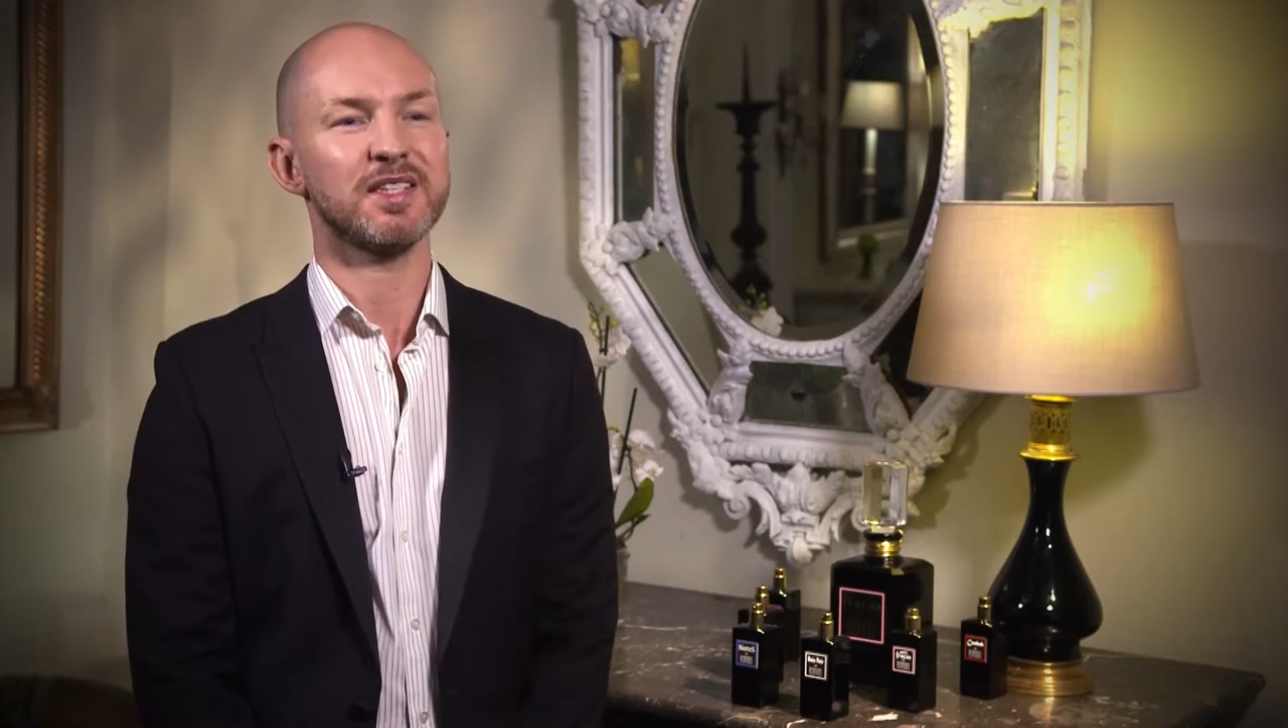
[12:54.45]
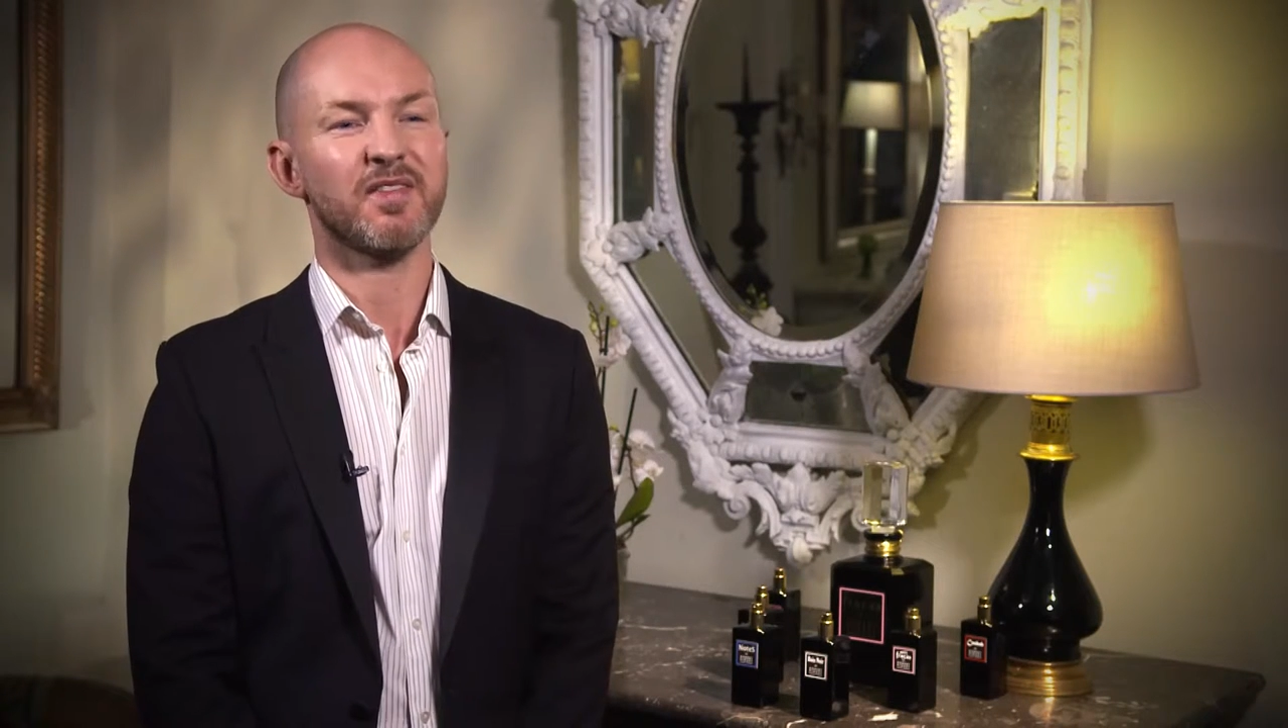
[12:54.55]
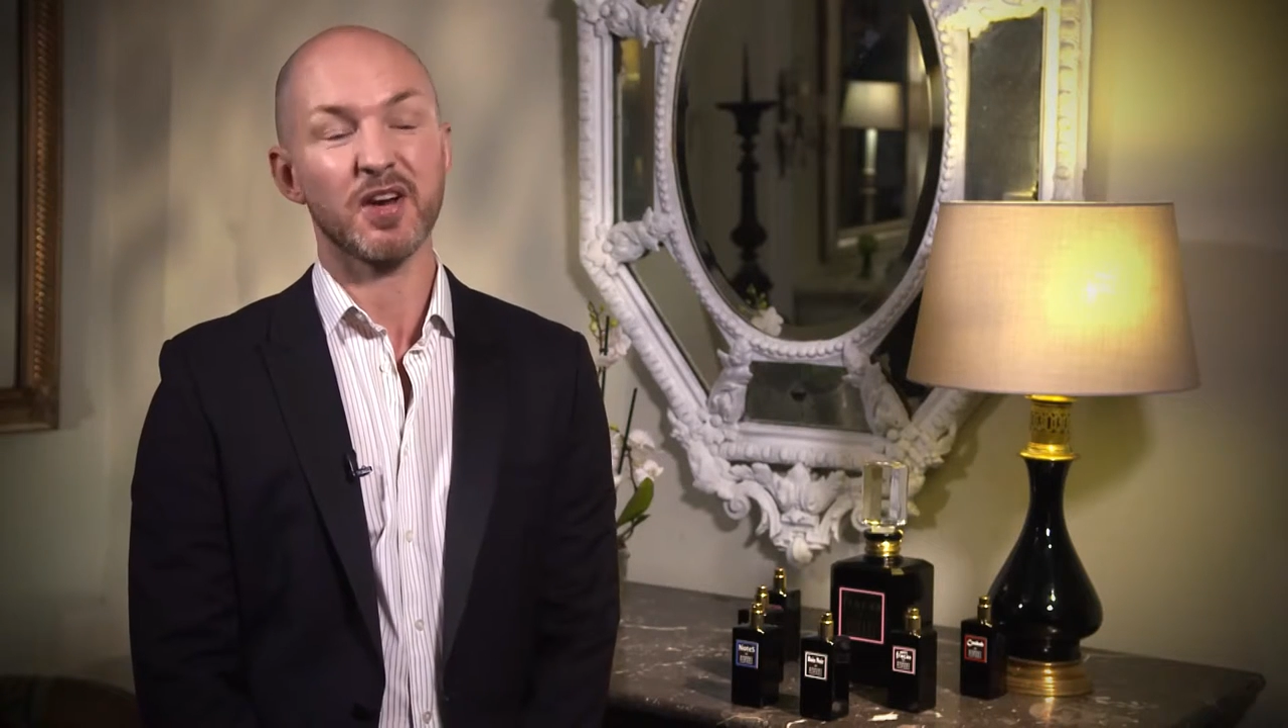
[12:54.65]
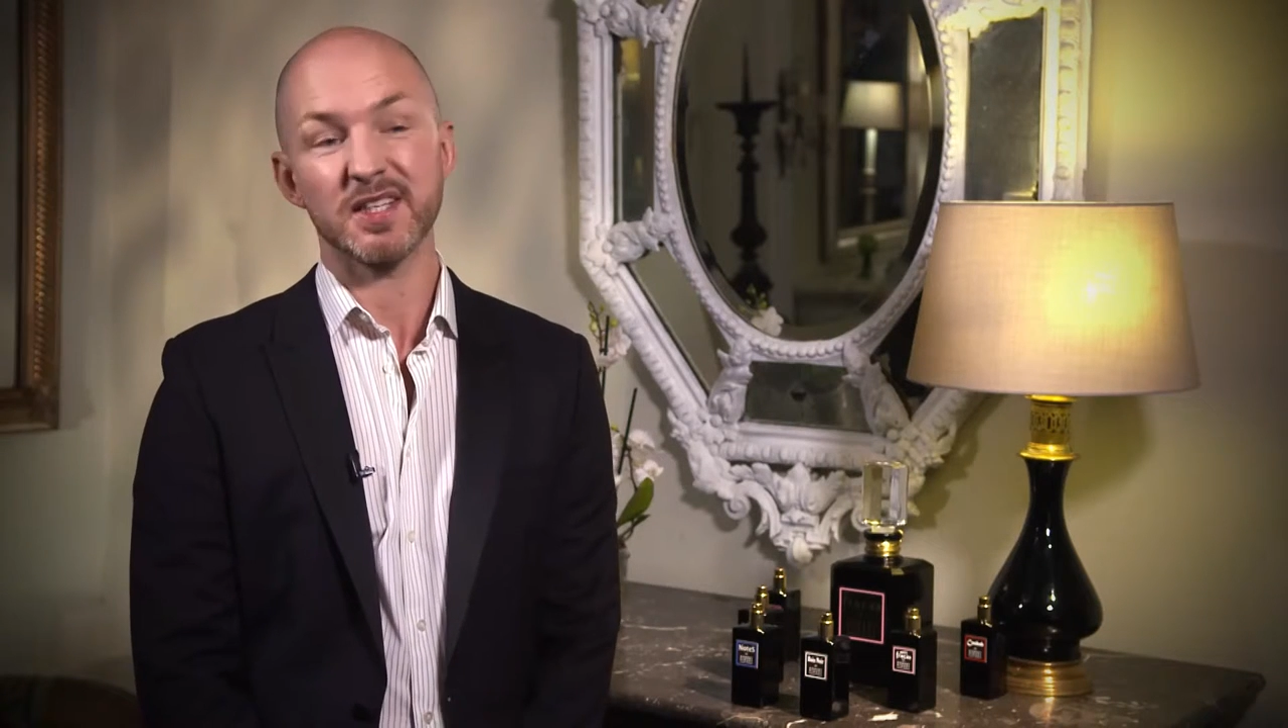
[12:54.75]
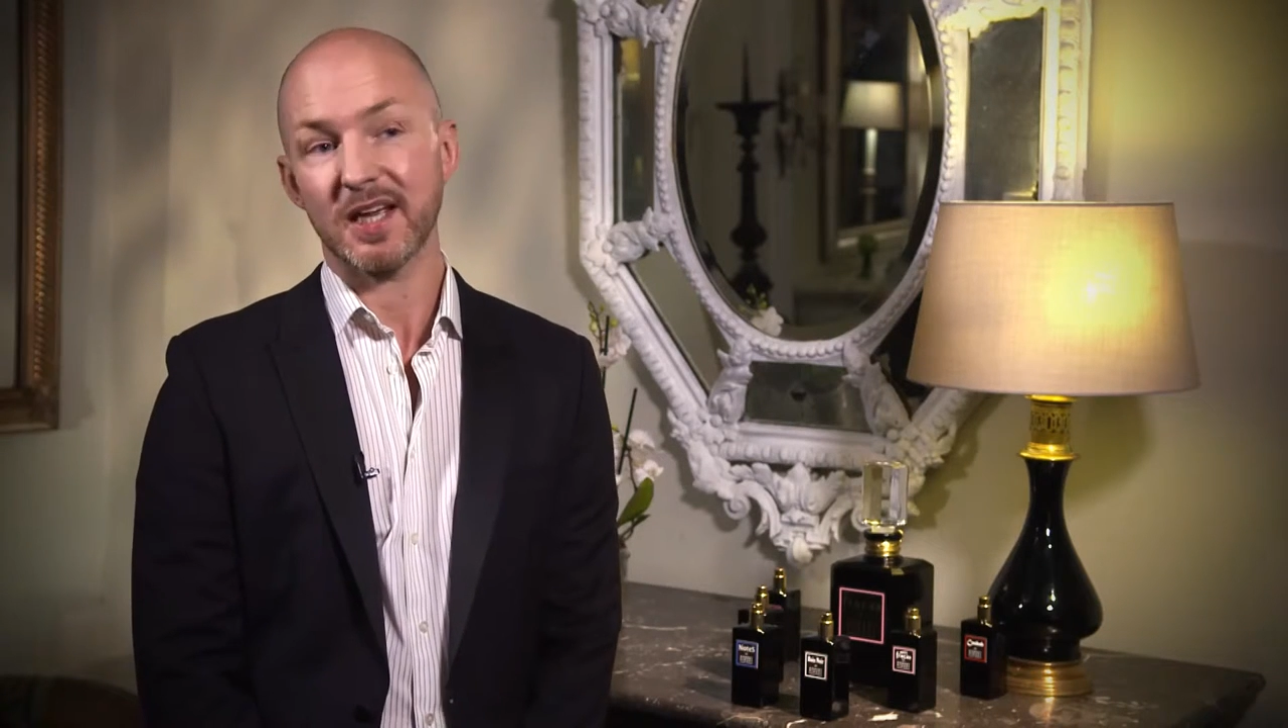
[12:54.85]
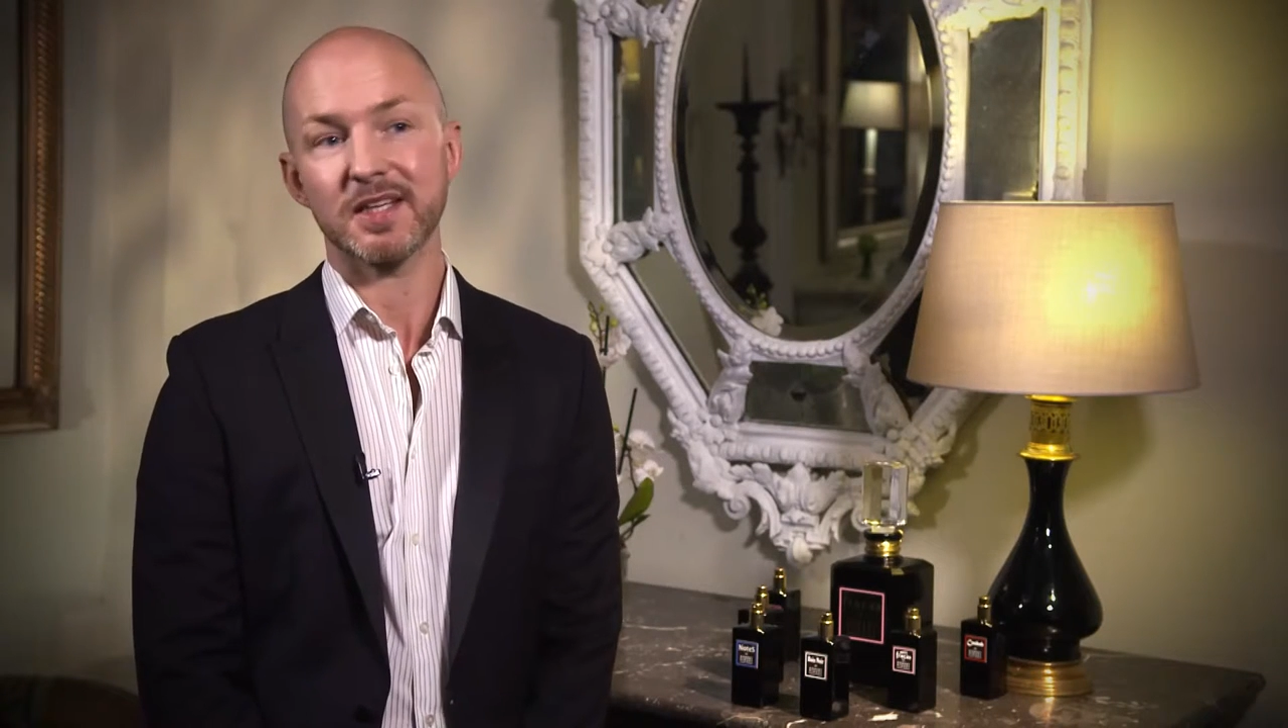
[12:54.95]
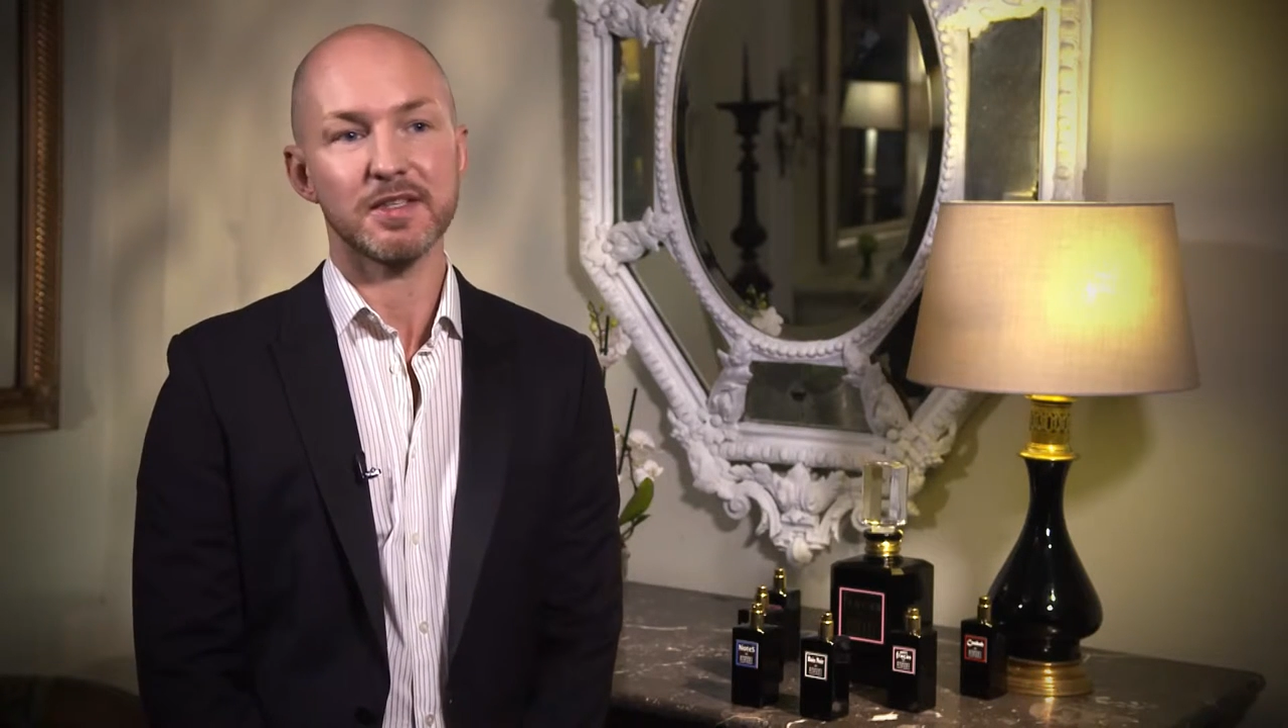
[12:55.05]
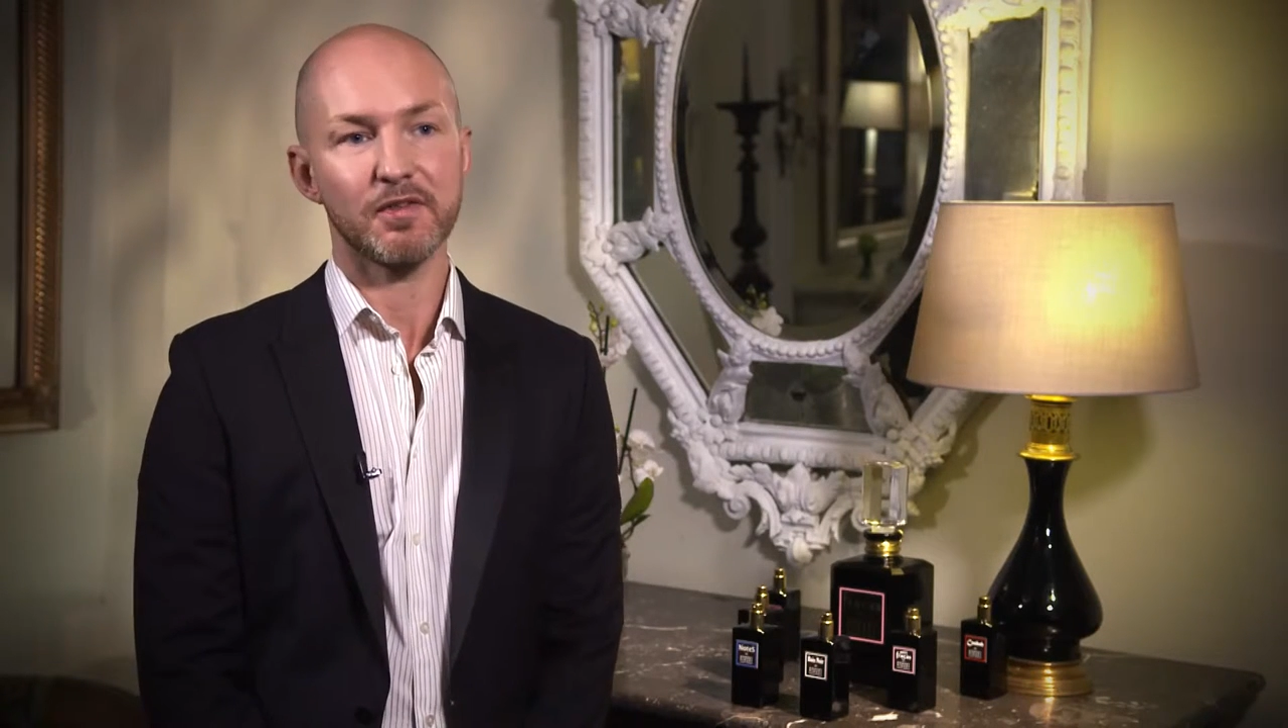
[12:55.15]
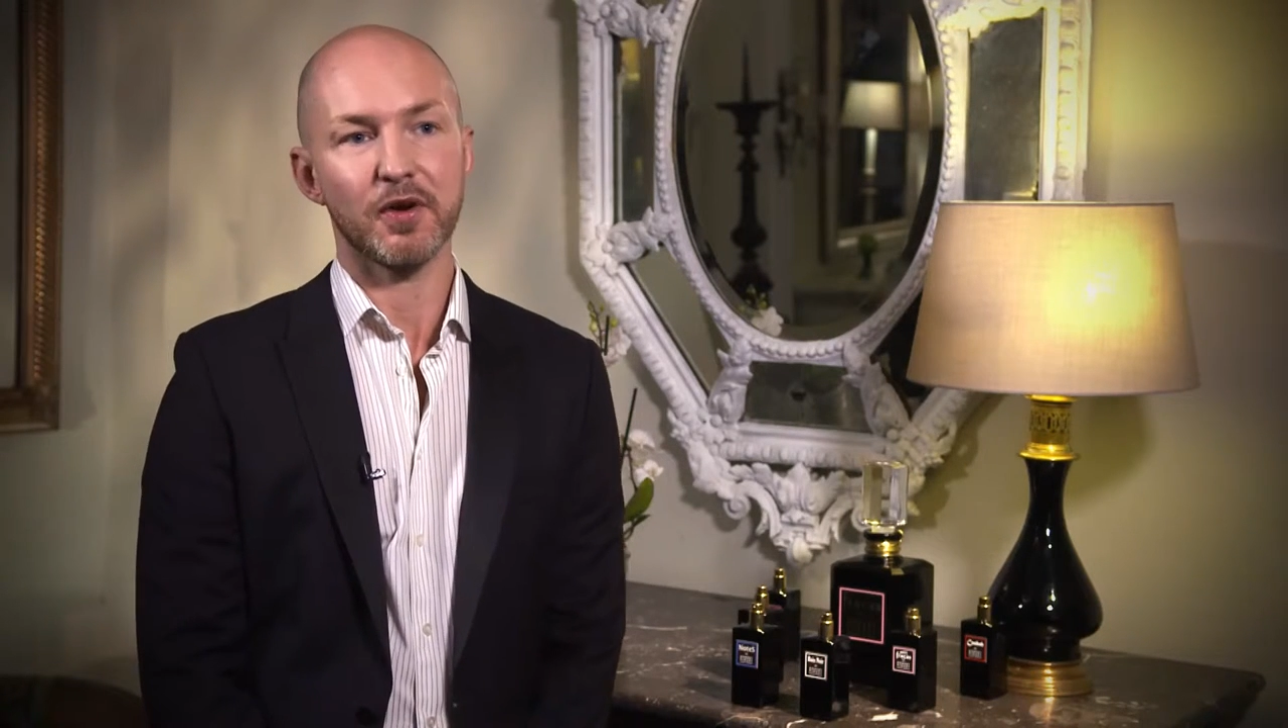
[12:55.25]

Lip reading: It's a very sexy